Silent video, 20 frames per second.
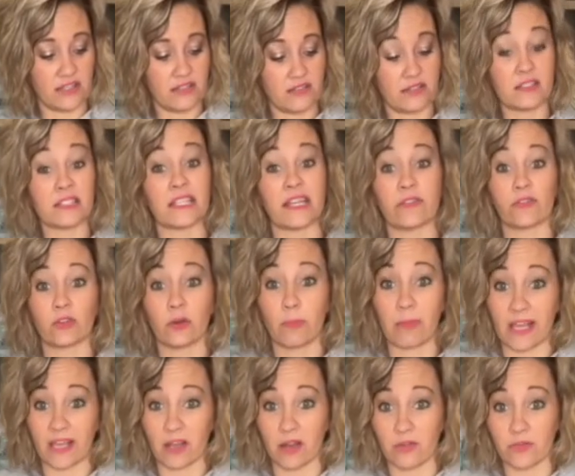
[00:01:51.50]
several
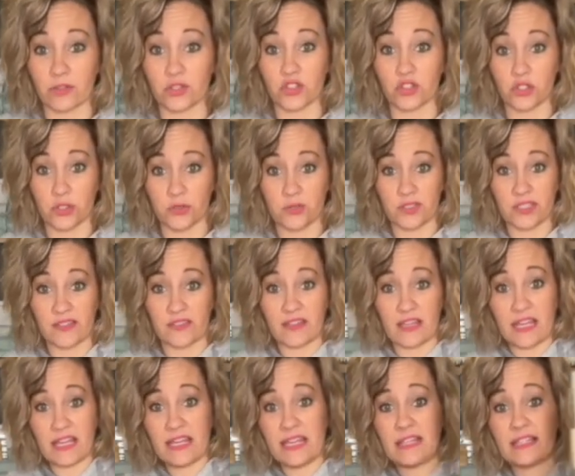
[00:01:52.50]
makeovers using
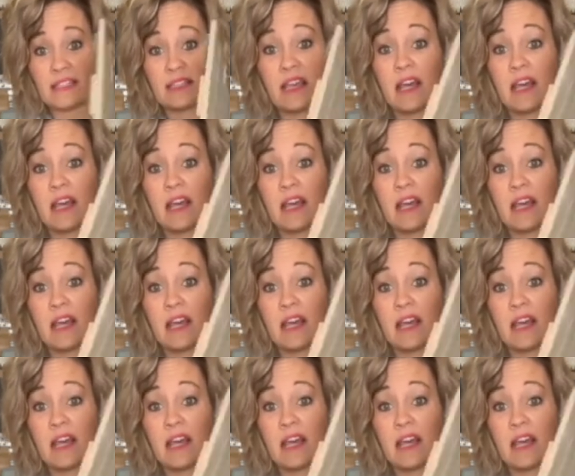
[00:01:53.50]
these.